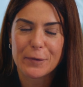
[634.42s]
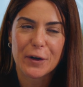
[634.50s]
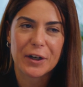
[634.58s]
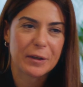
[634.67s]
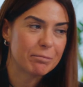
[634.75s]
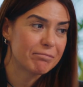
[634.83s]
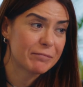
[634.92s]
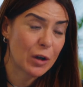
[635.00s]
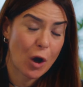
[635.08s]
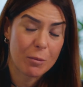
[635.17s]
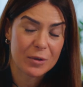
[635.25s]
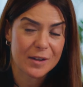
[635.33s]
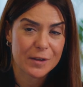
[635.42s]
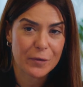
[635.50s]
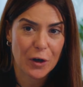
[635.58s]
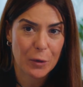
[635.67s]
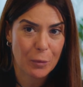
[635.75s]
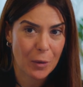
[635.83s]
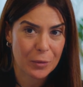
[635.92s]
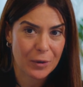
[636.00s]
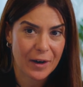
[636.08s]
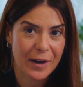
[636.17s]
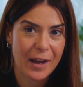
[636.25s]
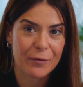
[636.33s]
very common, is very
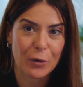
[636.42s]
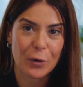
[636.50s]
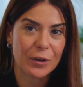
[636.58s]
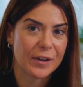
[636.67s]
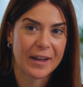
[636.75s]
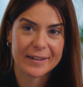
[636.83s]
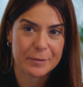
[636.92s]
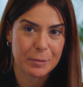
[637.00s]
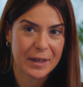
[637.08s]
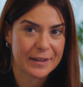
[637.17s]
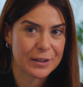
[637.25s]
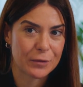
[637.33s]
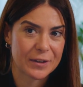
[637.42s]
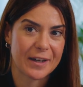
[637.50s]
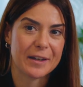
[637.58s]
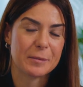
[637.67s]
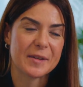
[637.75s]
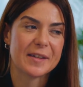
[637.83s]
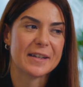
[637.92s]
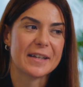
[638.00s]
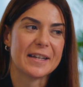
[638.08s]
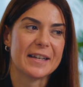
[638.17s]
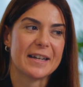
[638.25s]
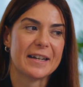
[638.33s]
popular. I've heard that plenty of times.
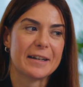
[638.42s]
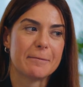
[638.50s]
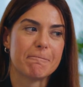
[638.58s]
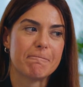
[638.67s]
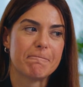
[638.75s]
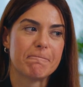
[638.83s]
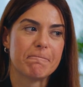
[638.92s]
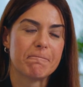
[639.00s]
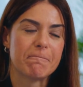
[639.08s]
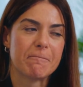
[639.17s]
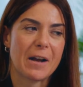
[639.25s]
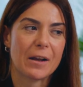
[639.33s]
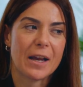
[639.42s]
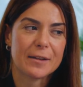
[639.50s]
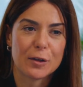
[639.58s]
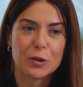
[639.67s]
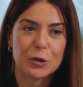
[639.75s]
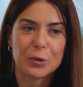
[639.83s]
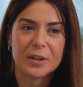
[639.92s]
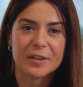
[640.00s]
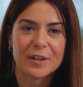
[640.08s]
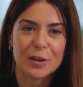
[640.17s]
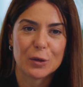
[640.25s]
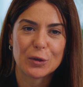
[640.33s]
As a
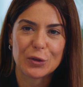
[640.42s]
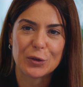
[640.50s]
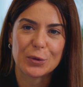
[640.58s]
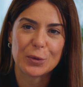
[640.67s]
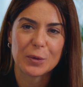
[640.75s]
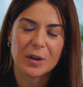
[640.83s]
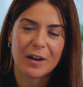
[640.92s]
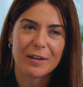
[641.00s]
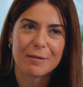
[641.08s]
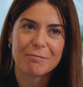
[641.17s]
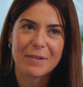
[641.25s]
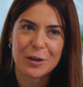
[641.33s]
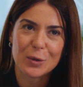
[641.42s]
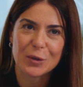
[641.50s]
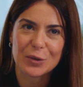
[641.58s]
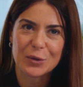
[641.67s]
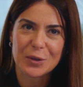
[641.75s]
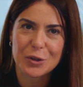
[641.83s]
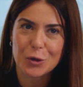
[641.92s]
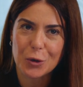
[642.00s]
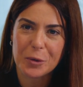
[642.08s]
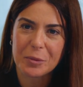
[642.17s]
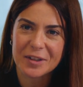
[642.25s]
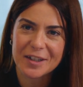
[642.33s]
student, I used to
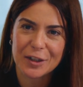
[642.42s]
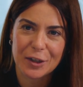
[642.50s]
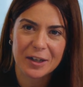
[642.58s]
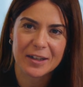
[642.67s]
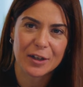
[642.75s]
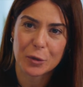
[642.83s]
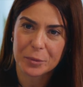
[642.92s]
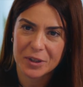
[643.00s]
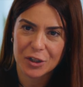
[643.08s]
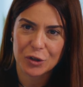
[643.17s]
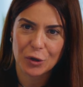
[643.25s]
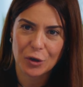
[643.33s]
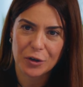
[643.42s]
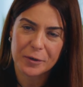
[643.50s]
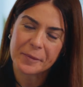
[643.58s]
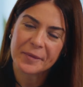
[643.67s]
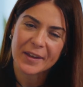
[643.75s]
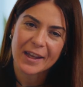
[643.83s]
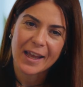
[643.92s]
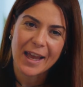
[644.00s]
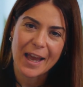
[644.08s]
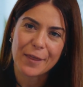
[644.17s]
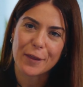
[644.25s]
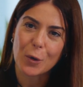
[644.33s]
enjoy particularly competition law.
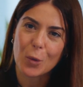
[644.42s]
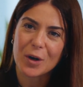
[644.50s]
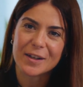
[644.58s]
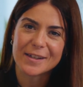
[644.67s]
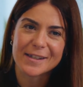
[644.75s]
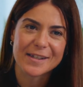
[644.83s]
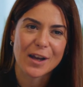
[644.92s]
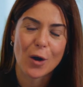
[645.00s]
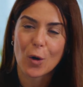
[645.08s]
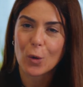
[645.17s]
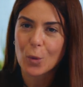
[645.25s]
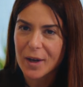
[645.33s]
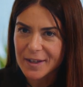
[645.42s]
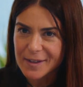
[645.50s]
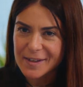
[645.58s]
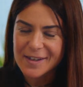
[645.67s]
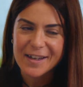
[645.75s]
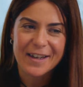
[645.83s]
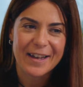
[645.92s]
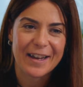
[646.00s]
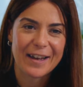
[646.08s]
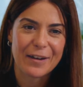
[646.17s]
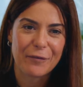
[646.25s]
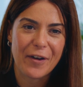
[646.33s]
Yeah. And there was always
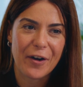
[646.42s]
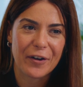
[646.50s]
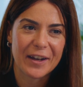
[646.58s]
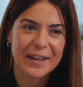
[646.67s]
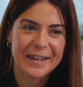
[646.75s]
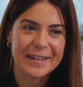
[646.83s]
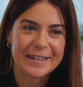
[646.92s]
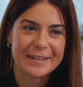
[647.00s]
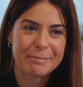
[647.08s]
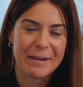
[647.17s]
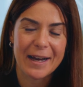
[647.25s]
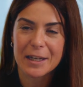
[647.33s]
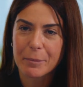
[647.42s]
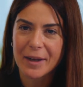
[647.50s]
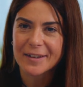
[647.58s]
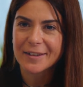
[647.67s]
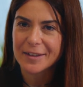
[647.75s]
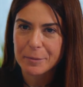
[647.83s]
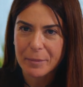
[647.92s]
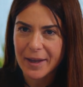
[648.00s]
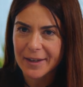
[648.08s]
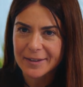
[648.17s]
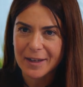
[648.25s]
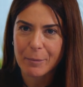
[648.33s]
a very animated
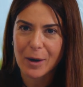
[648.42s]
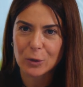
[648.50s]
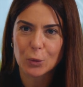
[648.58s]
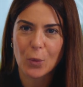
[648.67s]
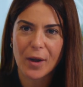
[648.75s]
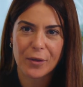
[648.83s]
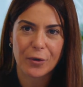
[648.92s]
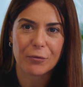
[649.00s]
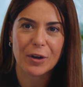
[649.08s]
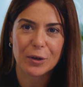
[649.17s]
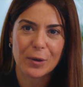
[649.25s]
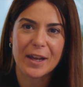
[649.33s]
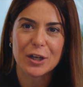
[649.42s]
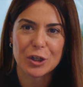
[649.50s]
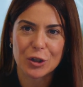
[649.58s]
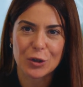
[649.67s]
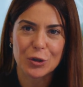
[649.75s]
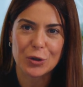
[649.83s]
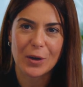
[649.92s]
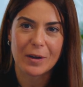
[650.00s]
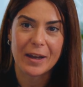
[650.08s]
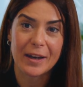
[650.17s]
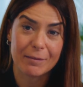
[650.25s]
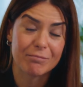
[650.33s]
debate about whether regulation
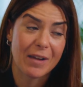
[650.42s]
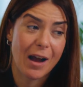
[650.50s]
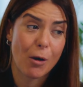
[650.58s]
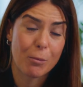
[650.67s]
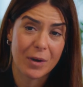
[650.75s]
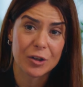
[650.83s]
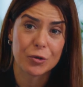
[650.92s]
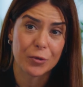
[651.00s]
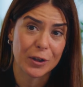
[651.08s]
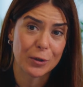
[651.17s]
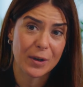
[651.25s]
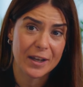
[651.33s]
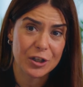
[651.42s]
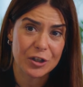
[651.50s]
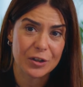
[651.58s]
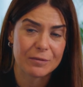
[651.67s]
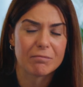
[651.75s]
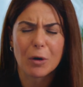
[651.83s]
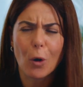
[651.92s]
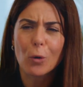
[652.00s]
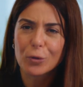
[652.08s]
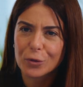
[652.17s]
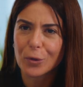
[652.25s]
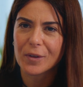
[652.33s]
and how much regulation
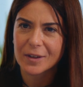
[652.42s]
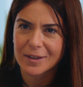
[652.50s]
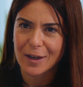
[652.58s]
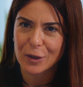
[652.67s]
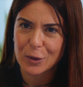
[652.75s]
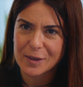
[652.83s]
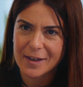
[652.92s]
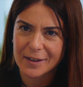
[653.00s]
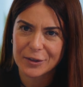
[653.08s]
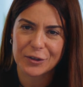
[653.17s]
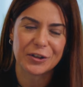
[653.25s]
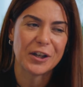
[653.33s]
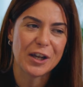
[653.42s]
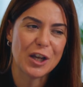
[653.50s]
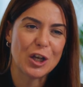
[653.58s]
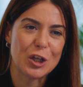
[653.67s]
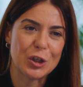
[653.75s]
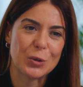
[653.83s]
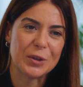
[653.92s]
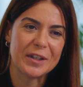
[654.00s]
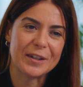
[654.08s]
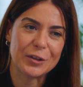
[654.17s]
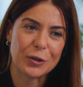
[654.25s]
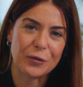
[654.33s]
also in the telco sector should
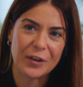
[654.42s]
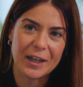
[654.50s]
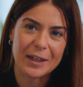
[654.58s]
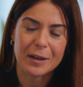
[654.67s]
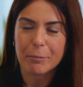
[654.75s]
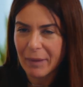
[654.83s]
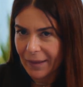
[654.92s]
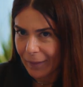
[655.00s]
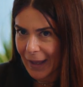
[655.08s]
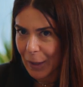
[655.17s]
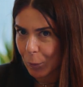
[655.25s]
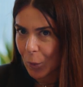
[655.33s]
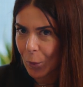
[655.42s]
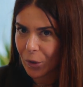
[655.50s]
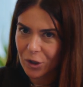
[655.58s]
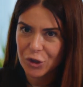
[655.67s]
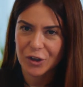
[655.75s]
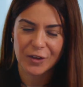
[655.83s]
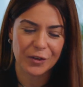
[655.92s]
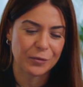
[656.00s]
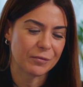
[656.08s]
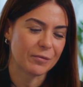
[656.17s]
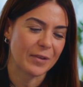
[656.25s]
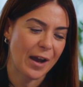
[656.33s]
intervene. Back then, we were just
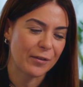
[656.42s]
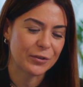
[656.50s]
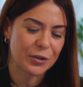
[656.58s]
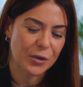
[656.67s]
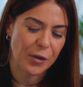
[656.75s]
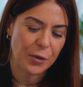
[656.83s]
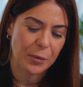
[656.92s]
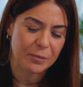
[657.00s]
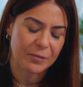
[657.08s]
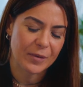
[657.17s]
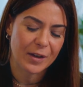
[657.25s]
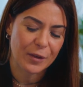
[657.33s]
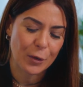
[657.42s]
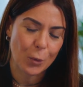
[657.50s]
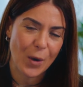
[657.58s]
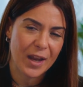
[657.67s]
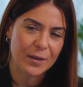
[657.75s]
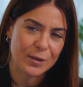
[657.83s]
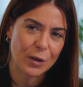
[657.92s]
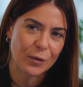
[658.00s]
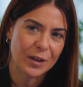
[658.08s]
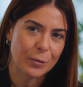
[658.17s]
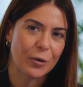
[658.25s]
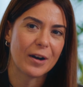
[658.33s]
after the waves of
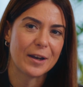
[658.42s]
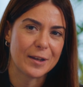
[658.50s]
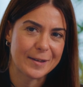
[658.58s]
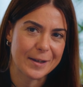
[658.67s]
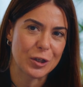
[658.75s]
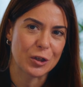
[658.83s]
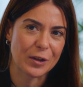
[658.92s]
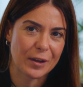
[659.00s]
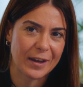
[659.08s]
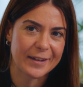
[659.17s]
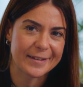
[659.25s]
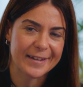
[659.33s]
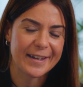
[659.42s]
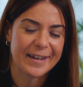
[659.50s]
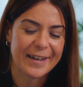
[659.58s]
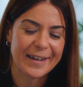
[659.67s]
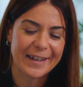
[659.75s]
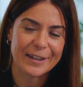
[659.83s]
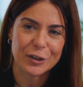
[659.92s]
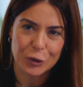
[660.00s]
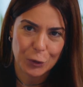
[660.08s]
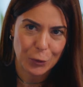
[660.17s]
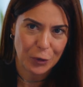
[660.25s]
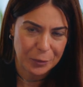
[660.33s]
liberalization that hit
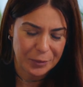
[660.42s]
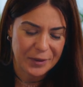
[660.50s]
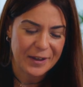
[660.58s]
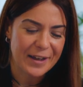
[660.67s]
Europe.